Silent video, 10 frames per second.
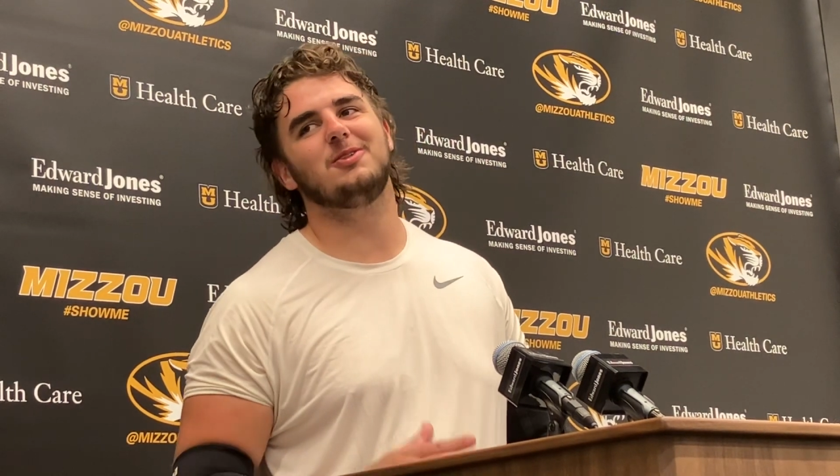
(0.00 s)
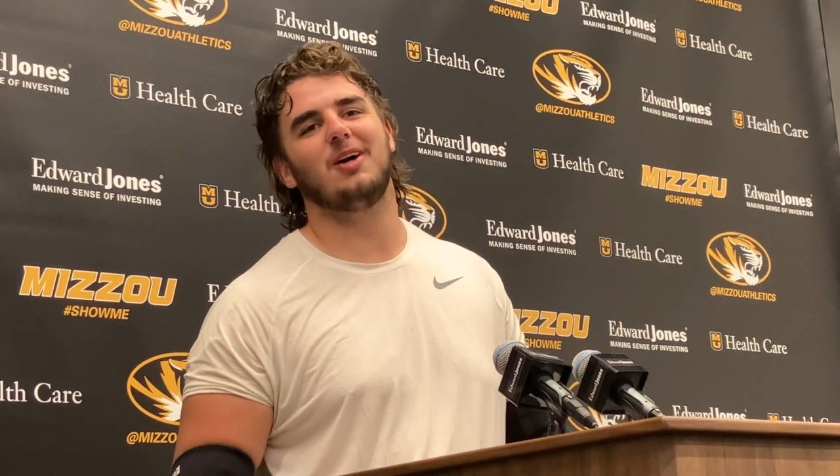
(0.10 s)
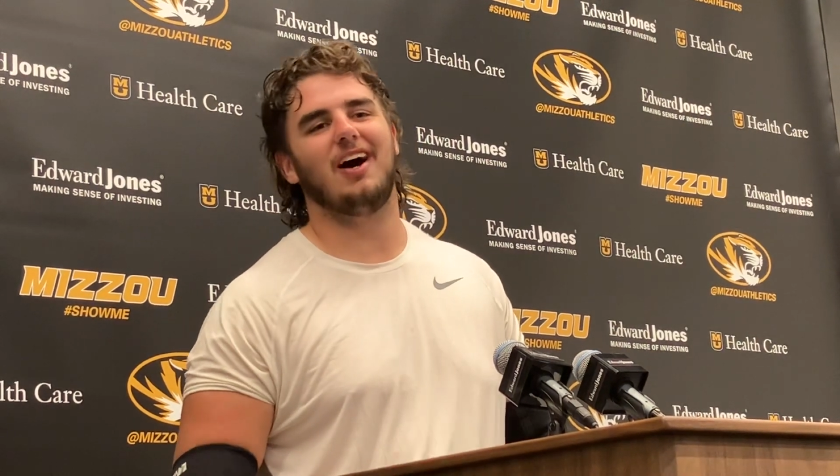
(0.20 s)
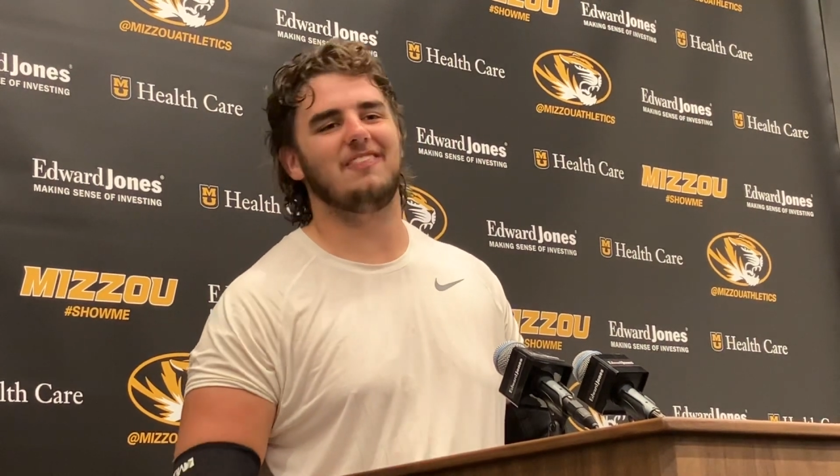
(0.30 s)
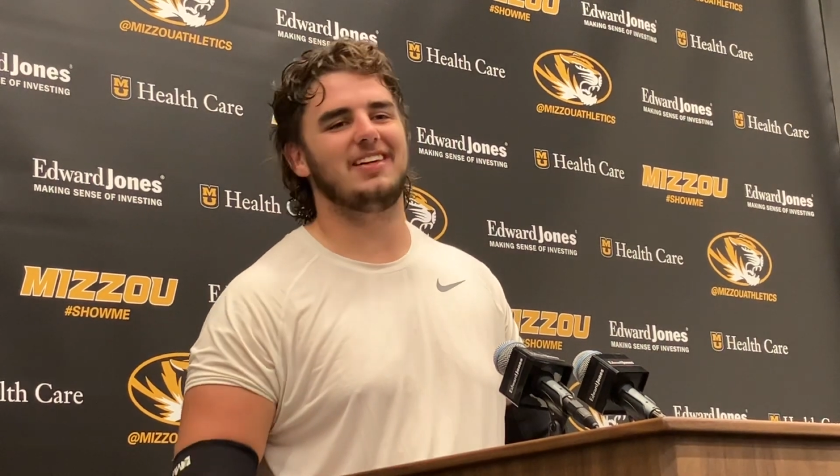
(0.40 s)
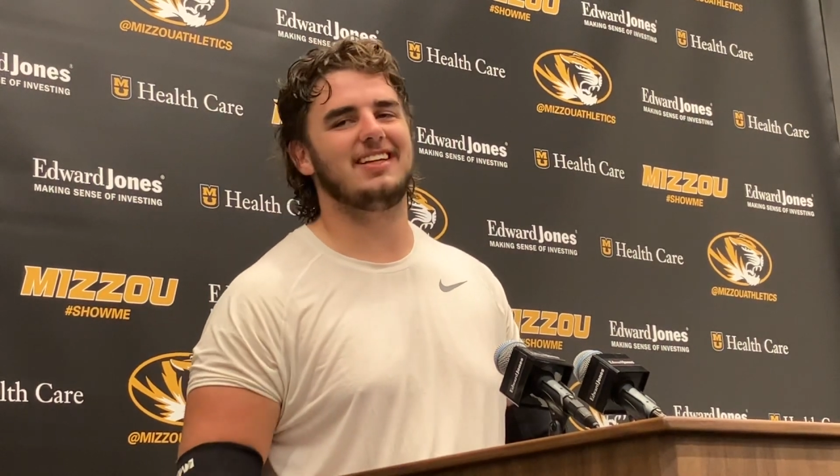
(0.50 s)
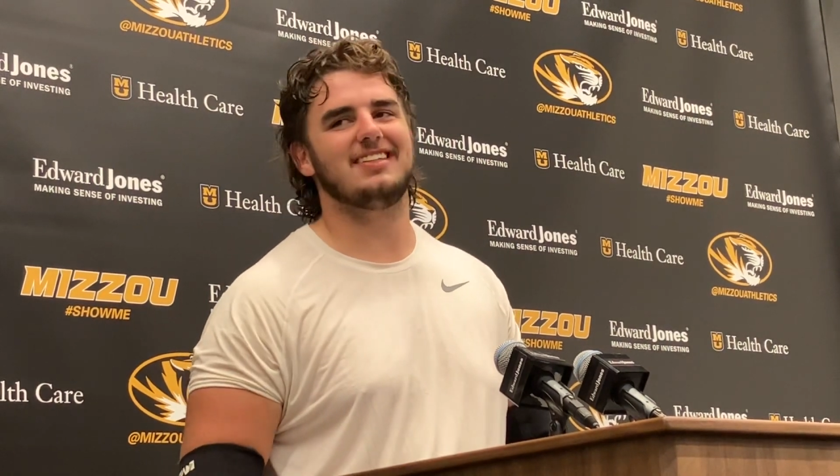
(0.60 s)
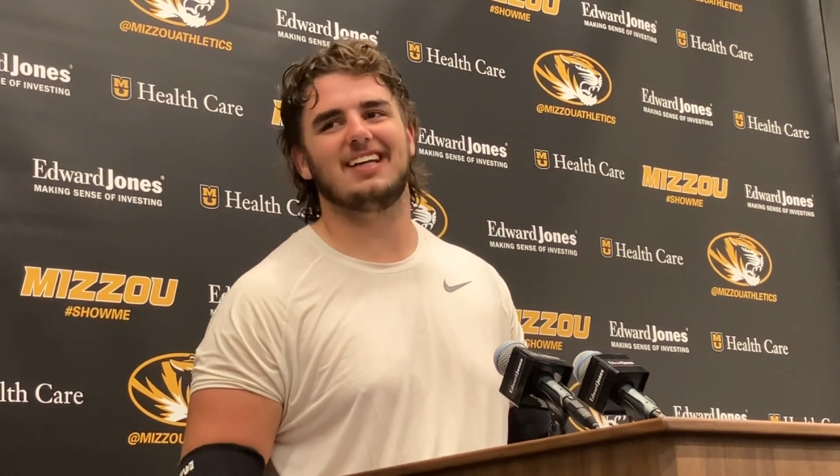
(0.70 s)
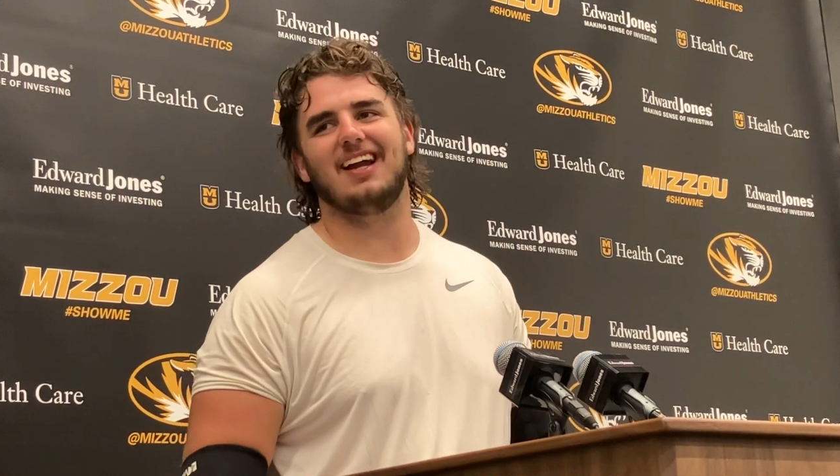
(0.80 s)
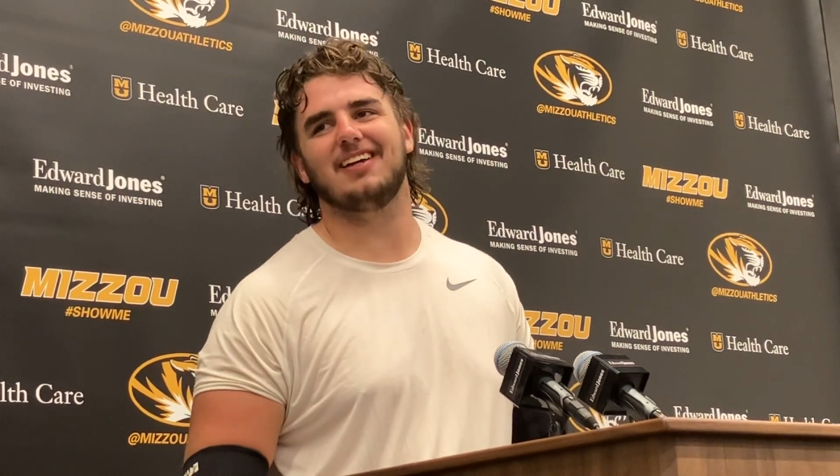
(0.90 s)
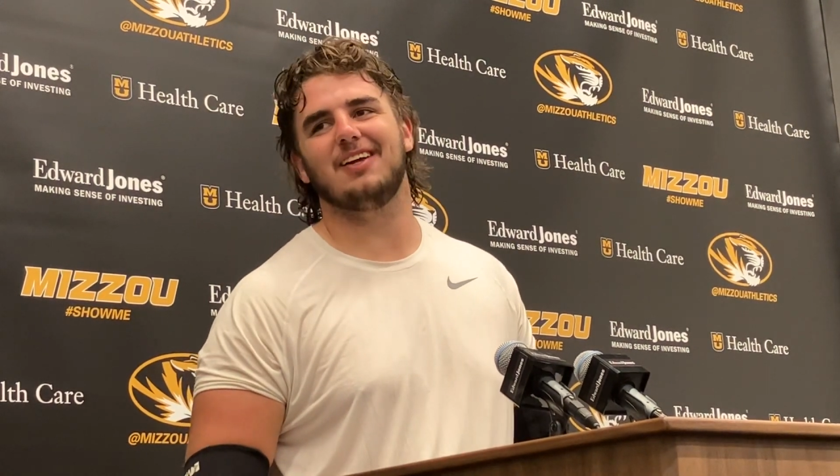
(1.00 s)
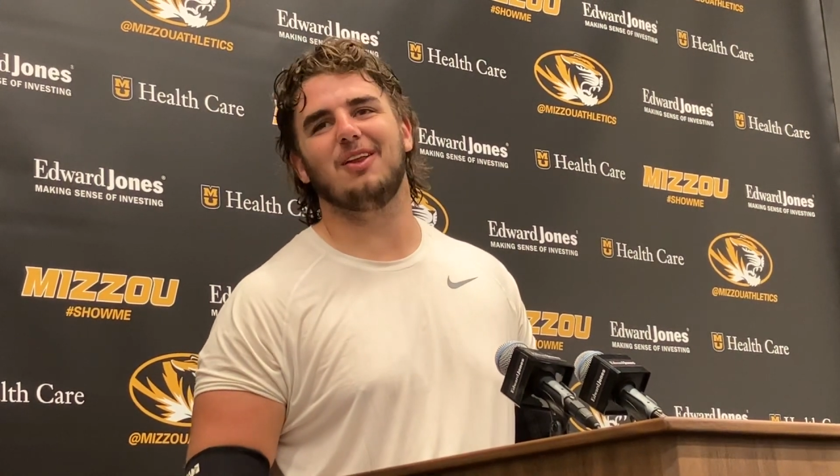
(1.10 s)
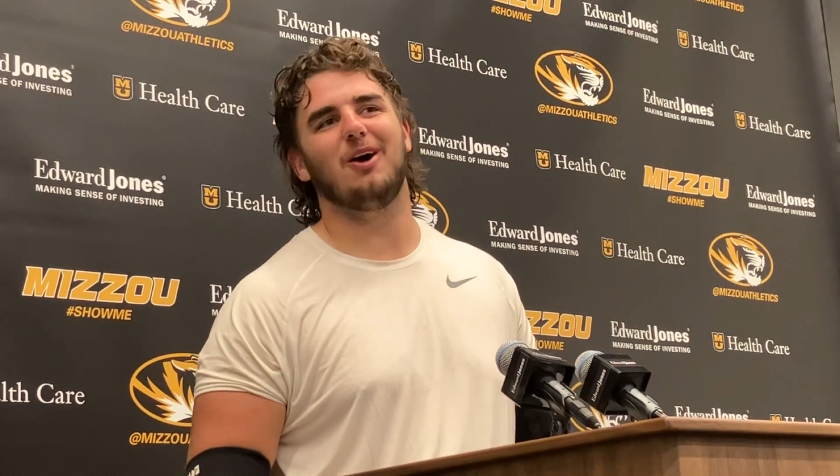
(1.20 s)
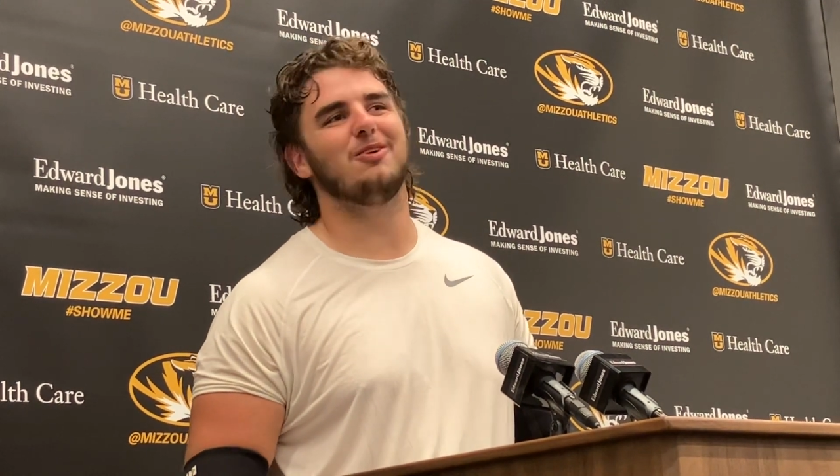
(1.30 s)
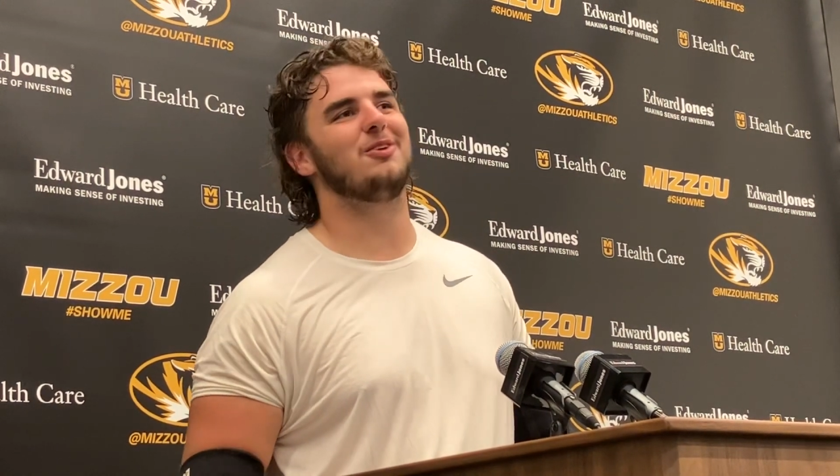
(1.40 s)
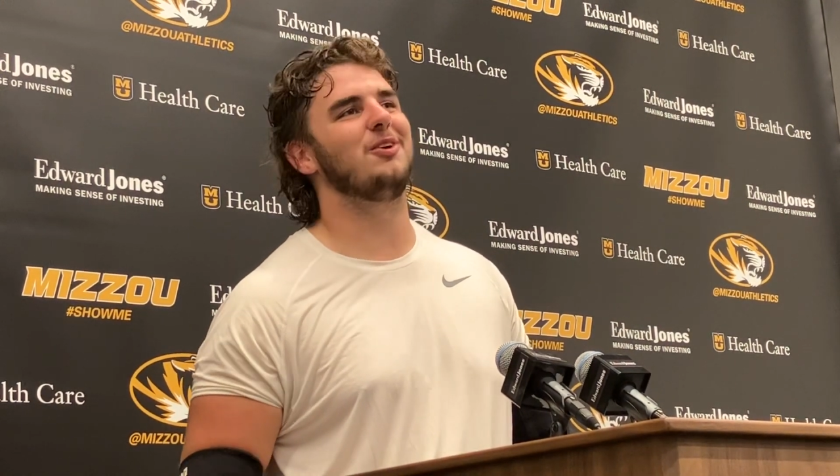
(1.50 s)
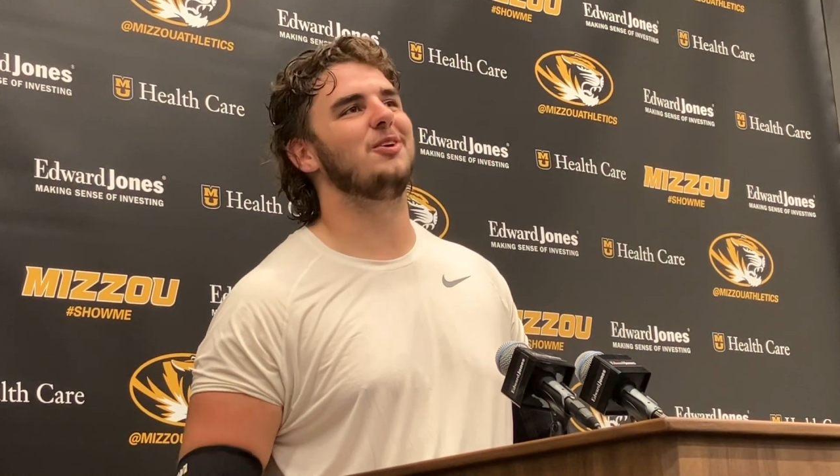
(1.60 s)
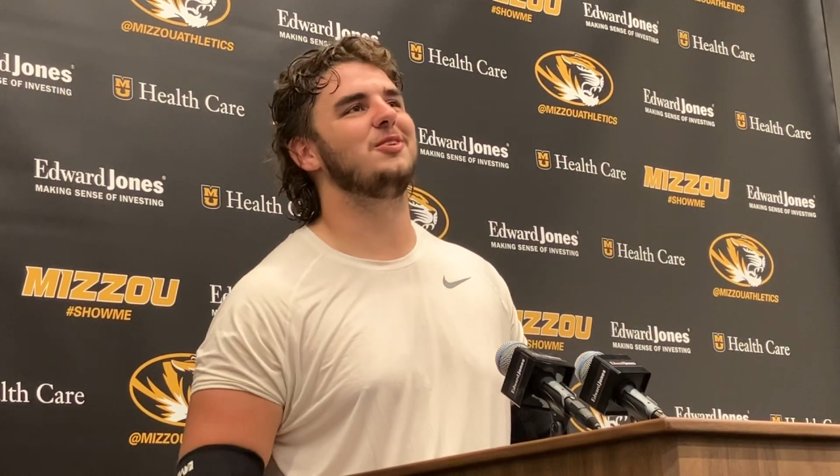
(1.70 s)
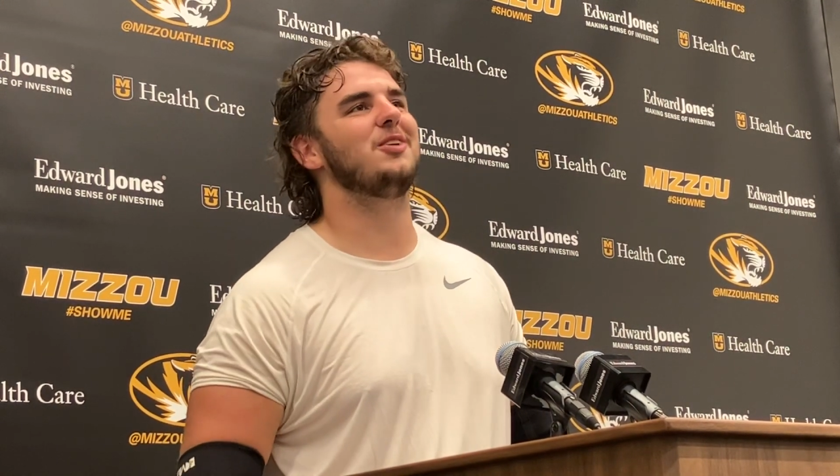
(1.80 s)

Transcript: so I mean he's gotta get low too.